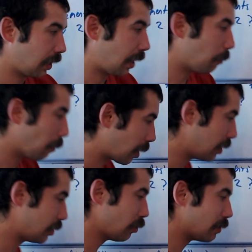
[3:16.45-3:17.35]
And what we're
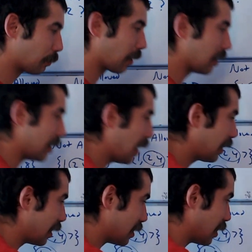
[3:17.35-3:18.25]
going to do is we're going to
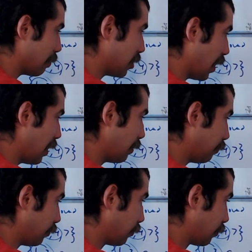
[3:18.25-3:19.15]
take this subset,